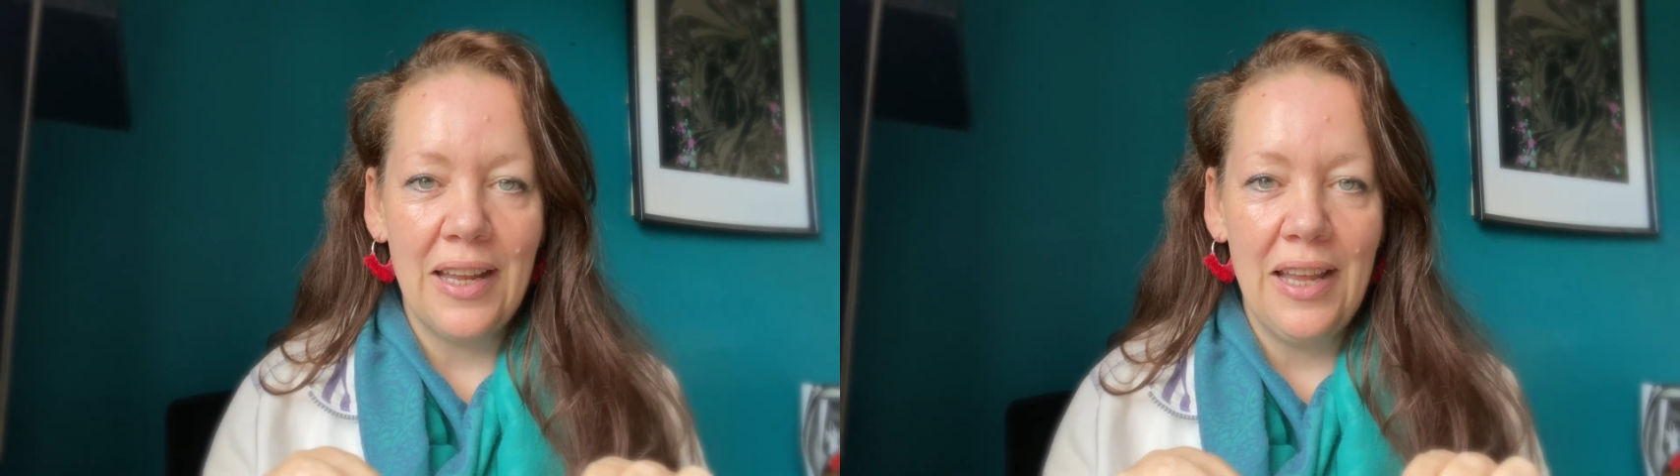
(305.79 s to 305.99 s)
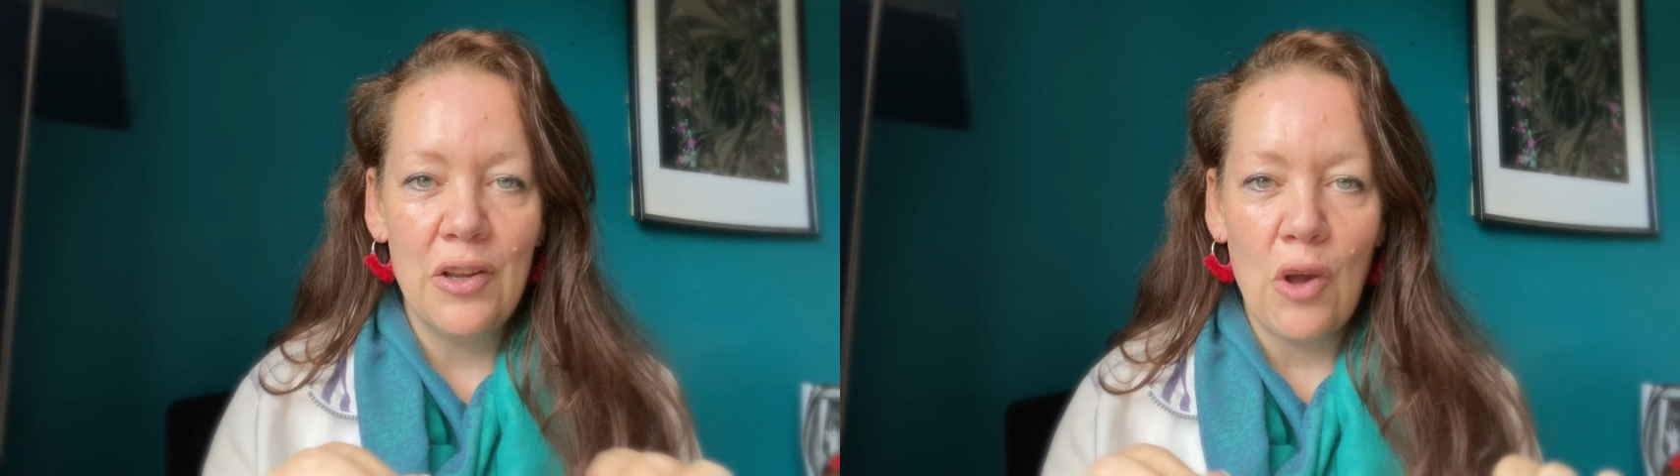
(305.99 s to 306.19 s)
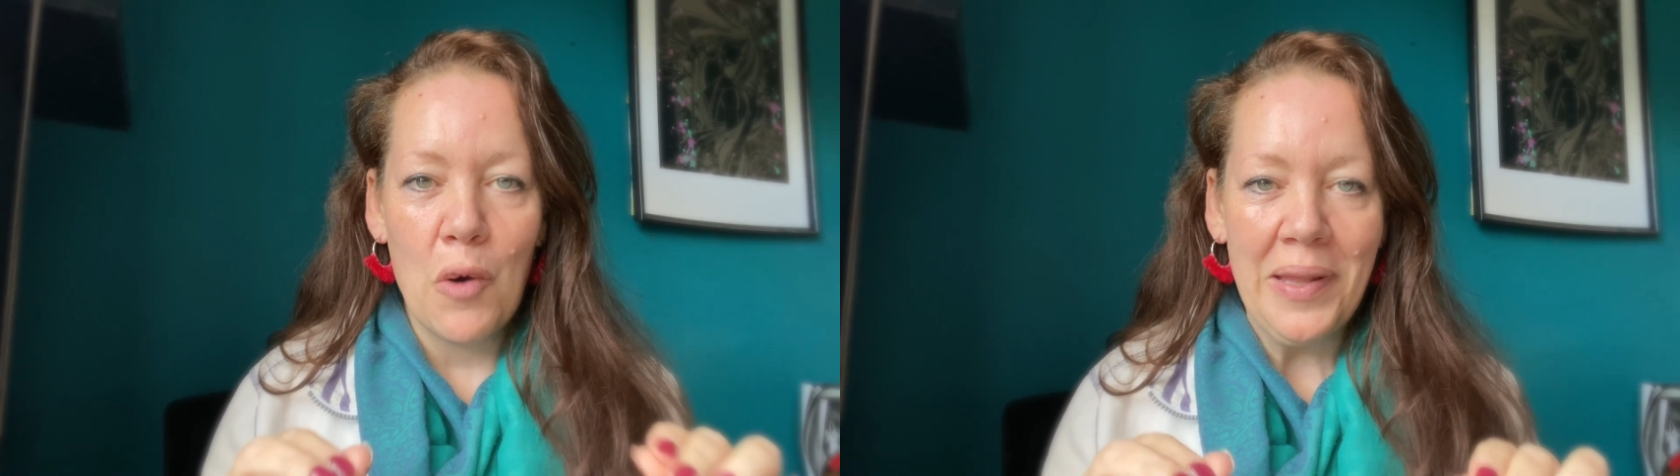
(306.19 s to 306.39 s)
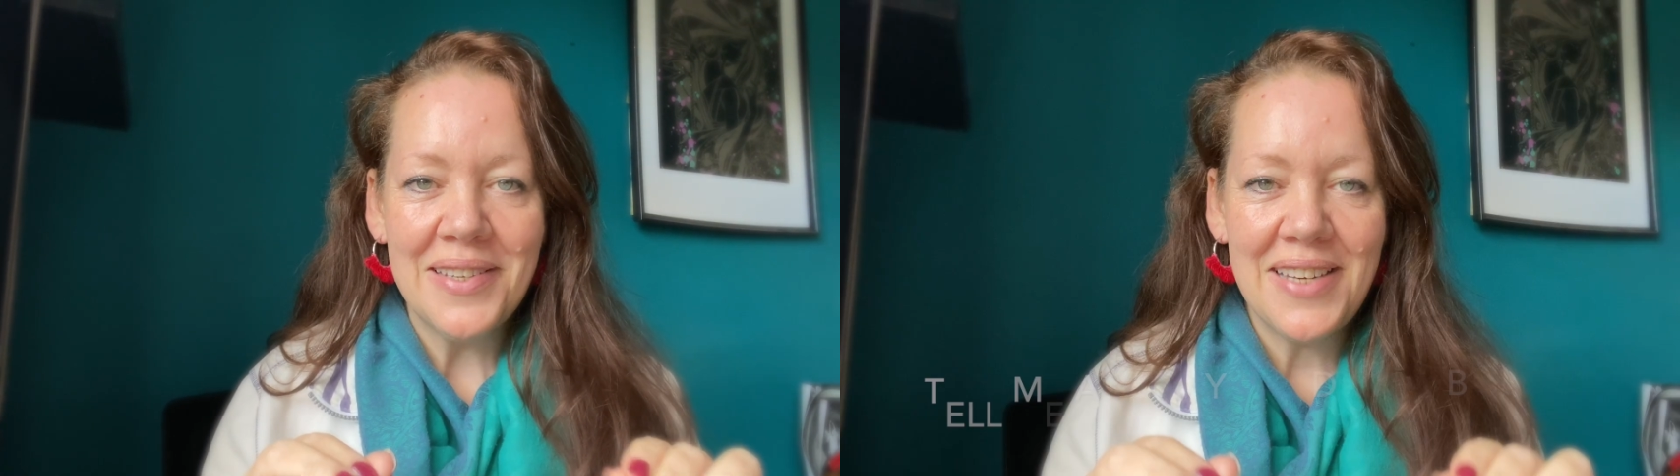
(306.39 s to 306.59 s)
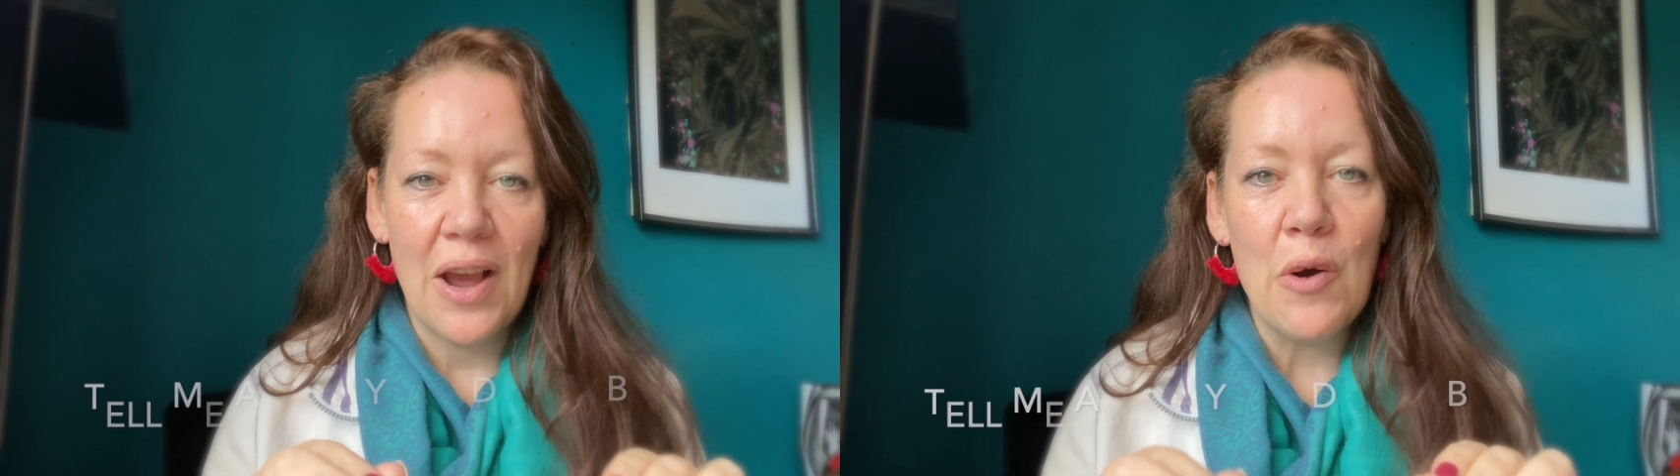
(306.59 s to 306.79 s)
in the
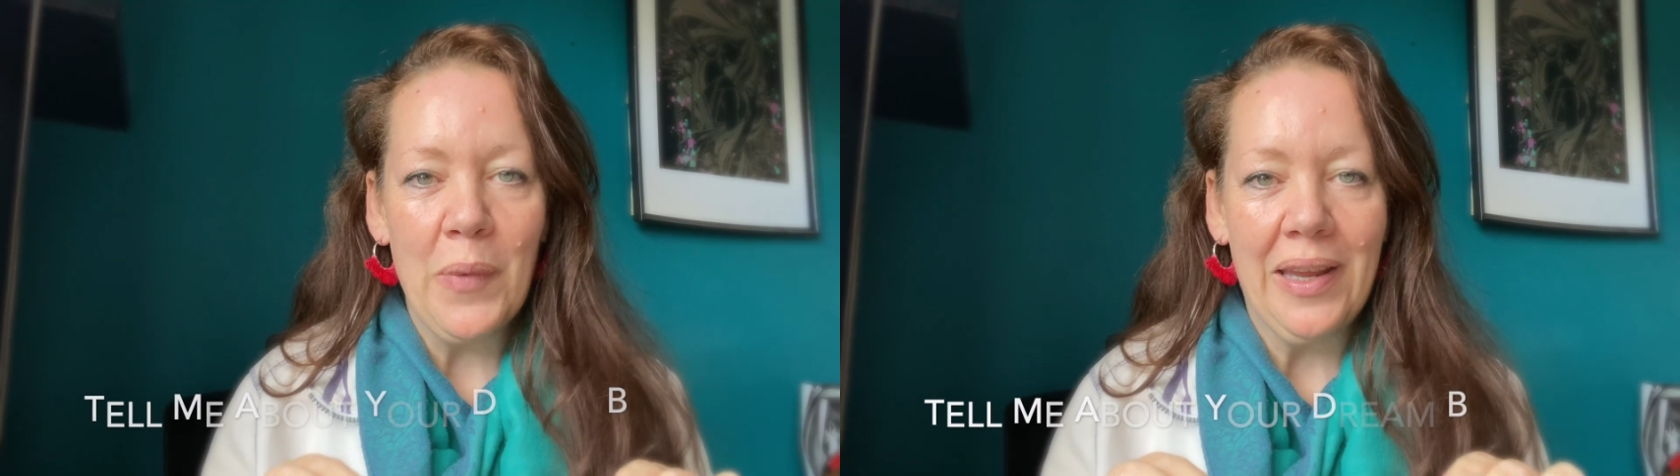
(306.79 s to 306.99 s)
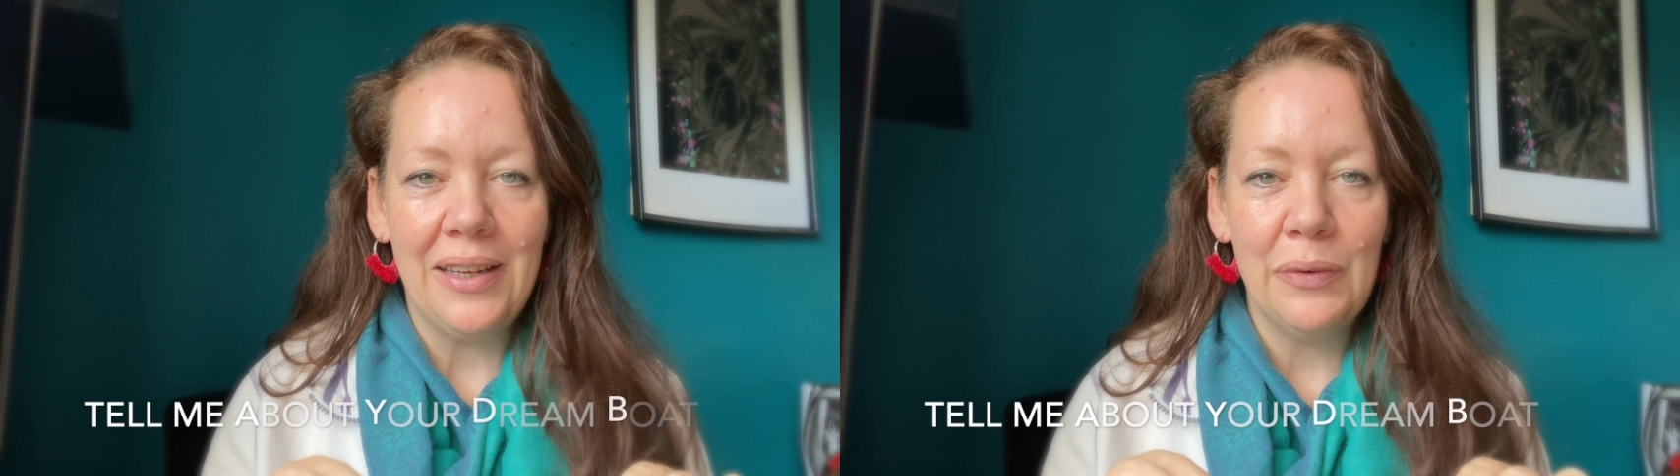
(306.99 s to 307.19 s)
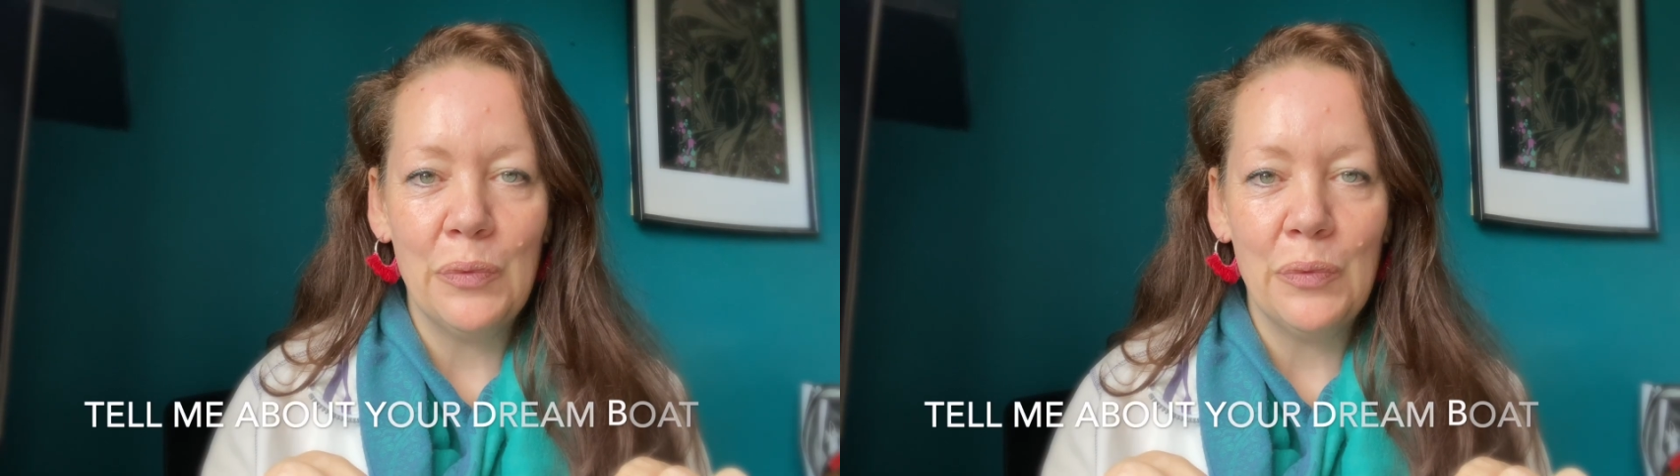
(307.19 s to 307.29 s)
comments tell me